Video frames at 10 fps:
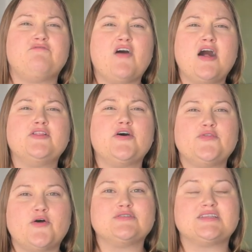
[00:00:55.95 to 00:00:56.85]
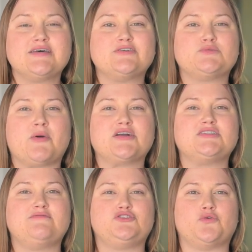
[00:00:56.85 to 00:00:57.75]
Follow those little
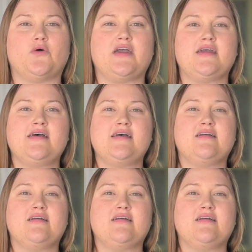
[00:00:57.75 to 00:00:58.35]
sparks of joy.